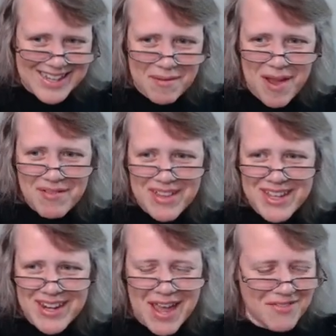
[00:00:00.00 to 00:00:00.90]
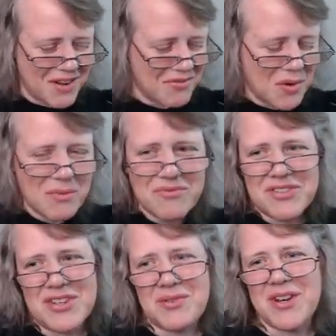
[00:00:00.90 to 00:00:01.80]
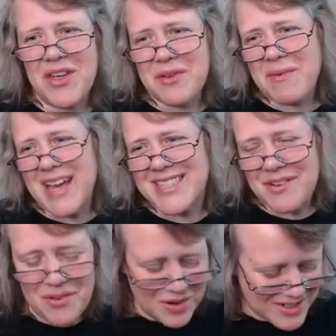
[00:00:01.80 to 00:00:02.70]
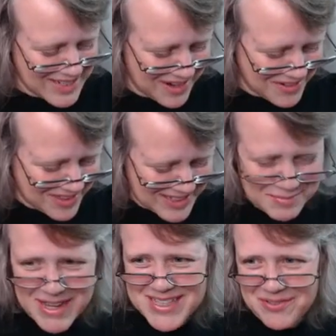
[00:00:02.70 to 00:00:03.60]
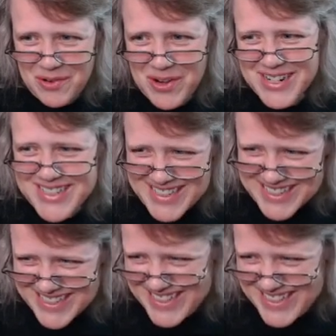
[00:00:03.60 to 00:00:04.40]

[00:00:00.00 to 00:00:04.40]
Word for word: Am I really going to have enough oomph to do another massive horse after this massive horse?